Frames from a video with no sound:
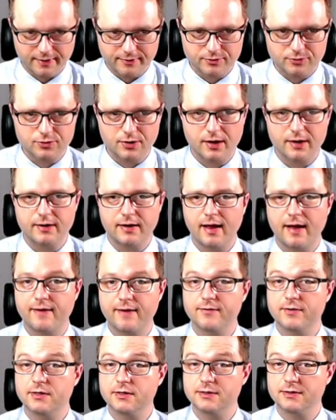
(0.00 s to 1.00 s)
try to have
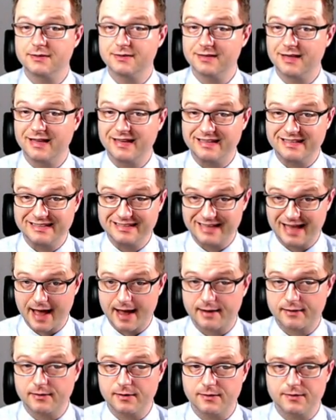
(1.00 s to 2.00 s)
it
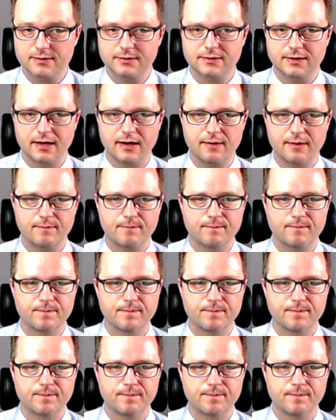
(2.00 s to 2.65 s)
exactly the same.